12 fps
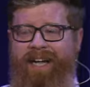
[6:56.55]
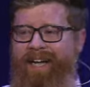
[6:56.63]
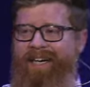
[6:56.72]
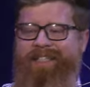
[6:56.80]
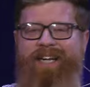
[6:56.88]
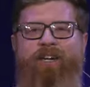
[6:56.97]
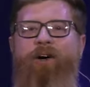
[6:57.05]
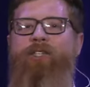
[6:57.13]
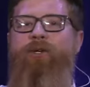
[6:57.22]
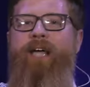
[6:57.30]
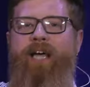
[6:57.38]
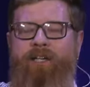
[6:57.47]
he's like, no, it's
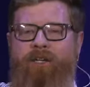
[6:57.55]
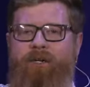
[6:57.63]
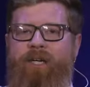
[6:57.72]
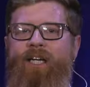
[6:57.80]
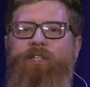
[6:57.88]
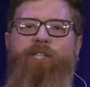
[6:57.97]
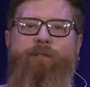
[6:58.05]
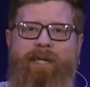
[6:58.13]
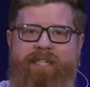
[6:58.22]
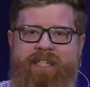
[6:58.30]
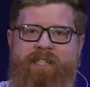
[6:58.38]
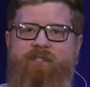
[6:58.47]
okay, dude. She's my
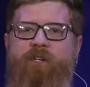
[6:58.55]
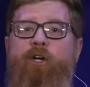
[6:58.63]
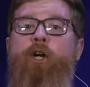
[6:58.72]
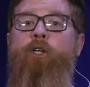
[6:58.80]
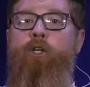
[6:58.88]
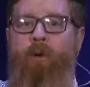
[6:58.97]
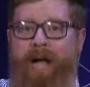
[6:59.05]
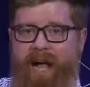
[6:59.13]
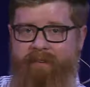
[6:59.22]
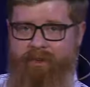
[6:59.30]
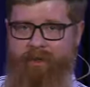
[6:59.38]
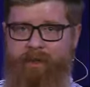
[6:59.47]
sister. You
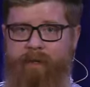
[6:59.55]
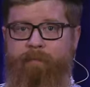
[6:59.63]
have her.